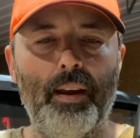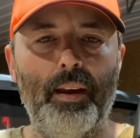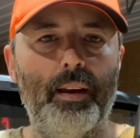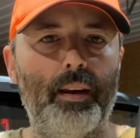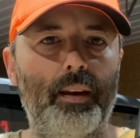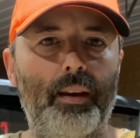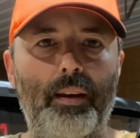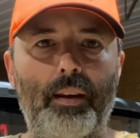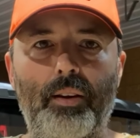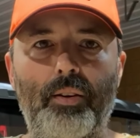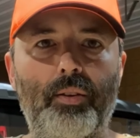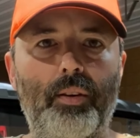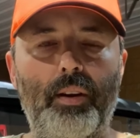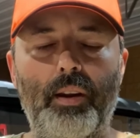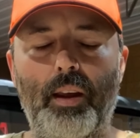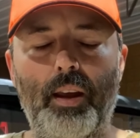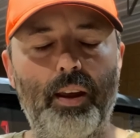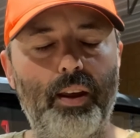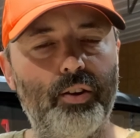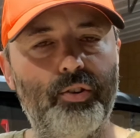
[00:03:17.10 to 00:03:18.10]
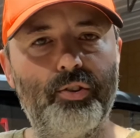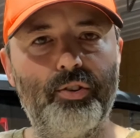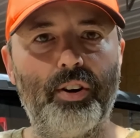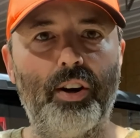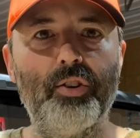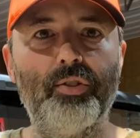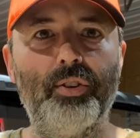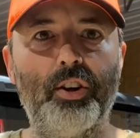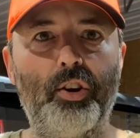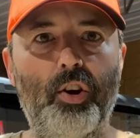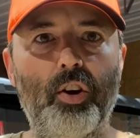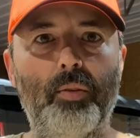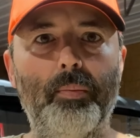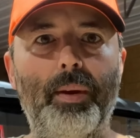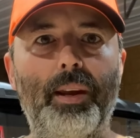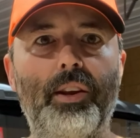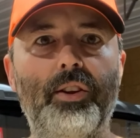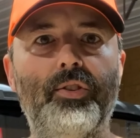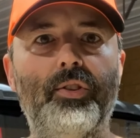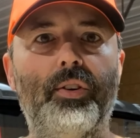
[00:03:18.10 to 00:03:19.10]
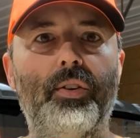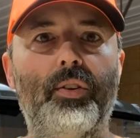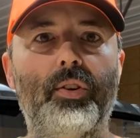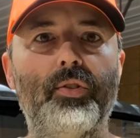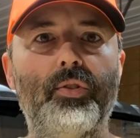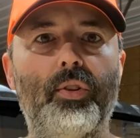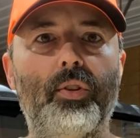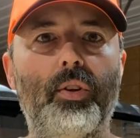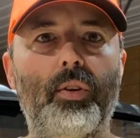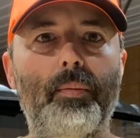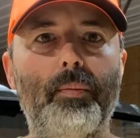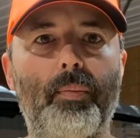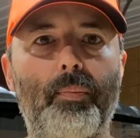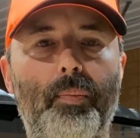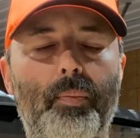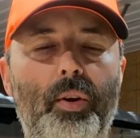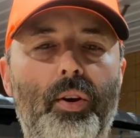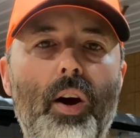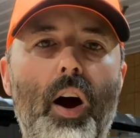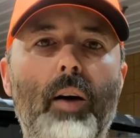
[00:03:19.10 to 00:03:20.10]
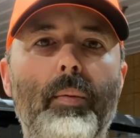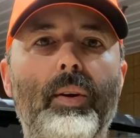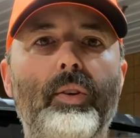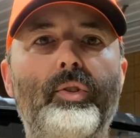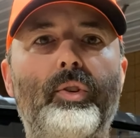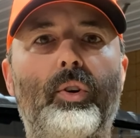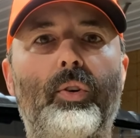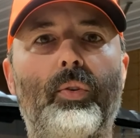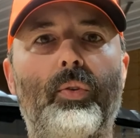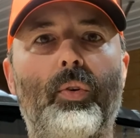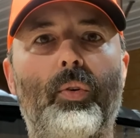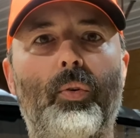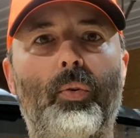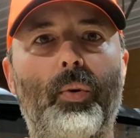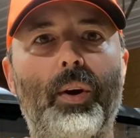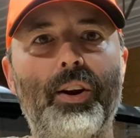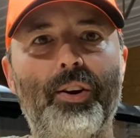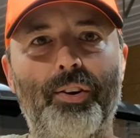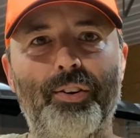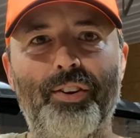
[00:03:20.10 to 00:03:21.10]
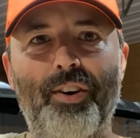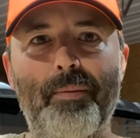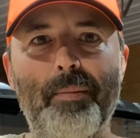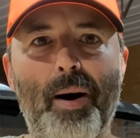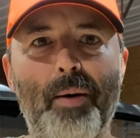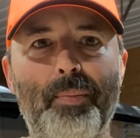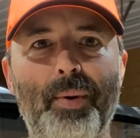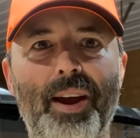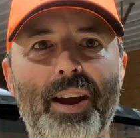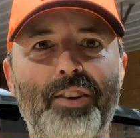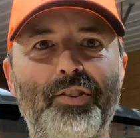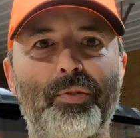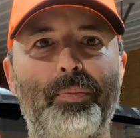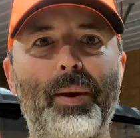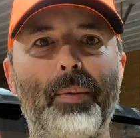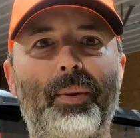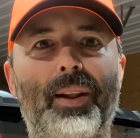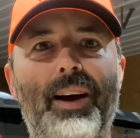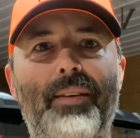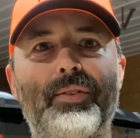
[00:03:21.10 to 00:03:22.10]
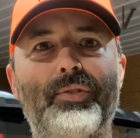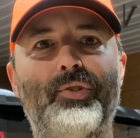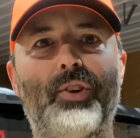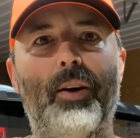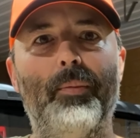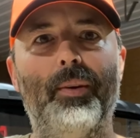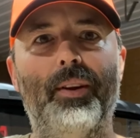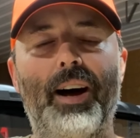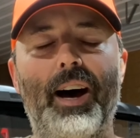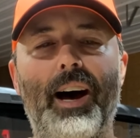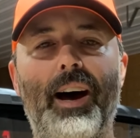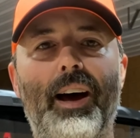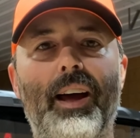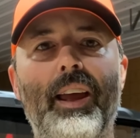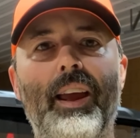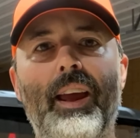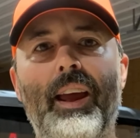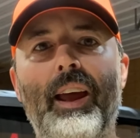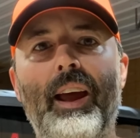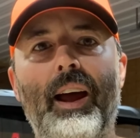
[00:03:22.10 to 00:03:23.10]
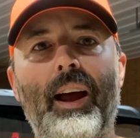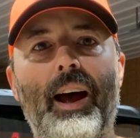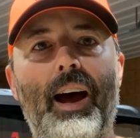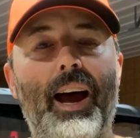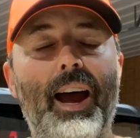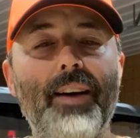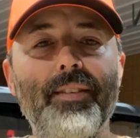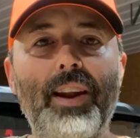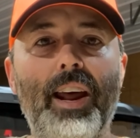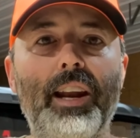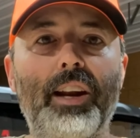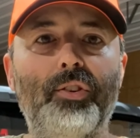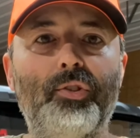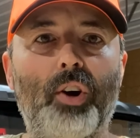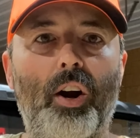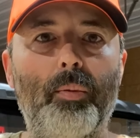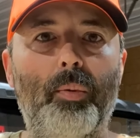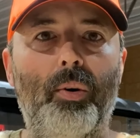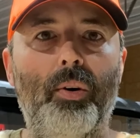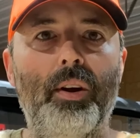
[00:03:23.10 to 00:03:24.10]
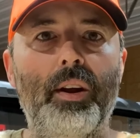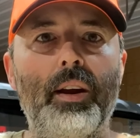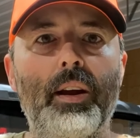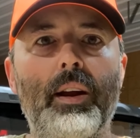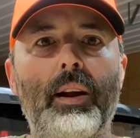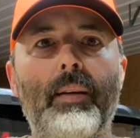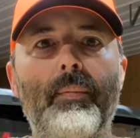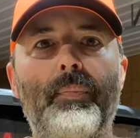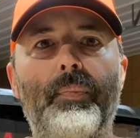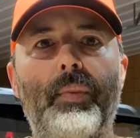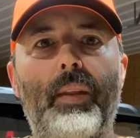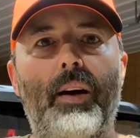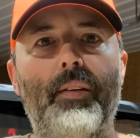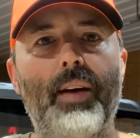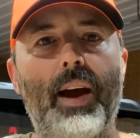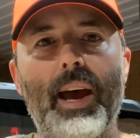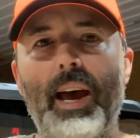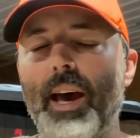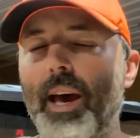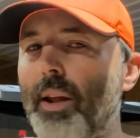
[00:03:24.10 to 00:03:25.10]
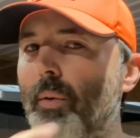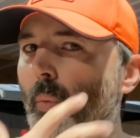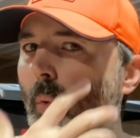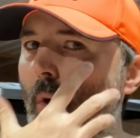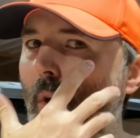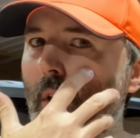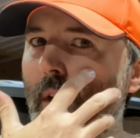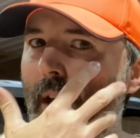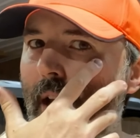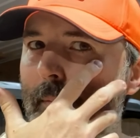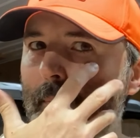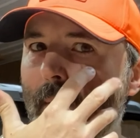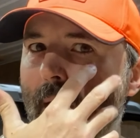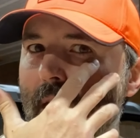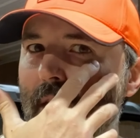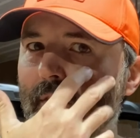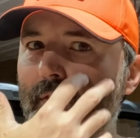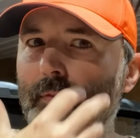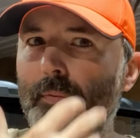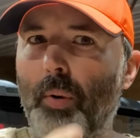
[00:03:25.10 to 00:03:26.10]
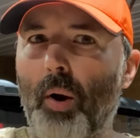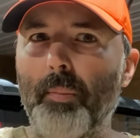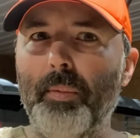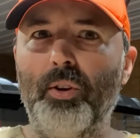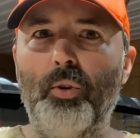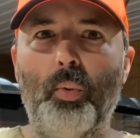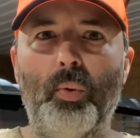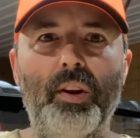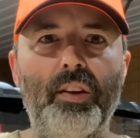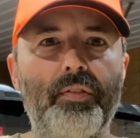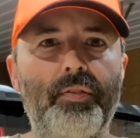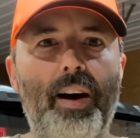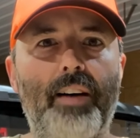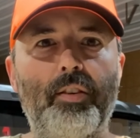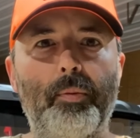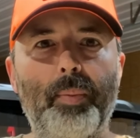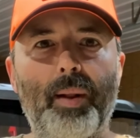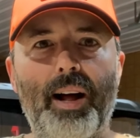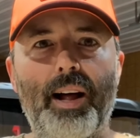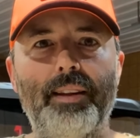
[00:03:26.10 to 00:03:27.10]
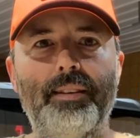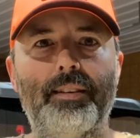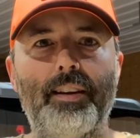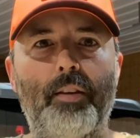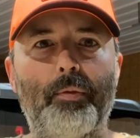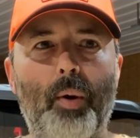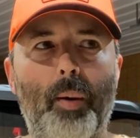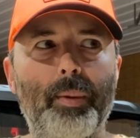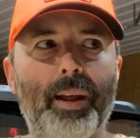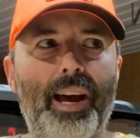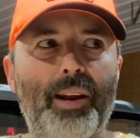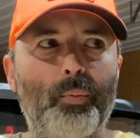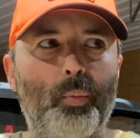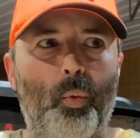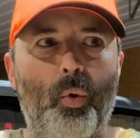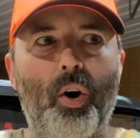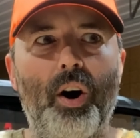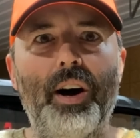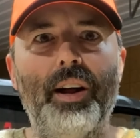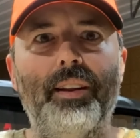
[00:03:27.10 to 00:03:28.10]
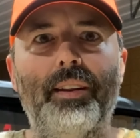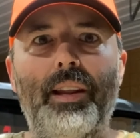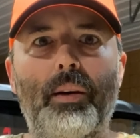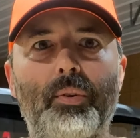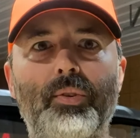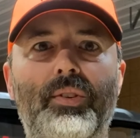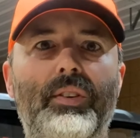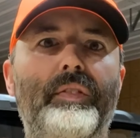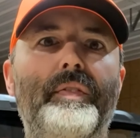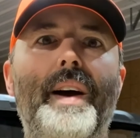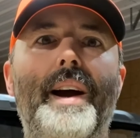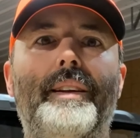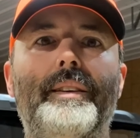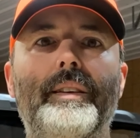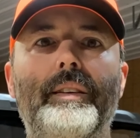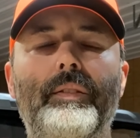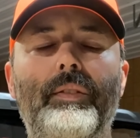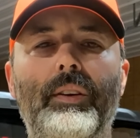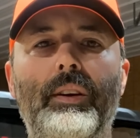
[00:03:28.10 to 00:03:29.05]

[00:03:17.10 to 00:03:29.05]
It seriously couldn't be easier. The comments are riddled on my page of people having trouble. I haven't had any trouble. I've had one out of probably 25 appliances. I probably had one that was defective.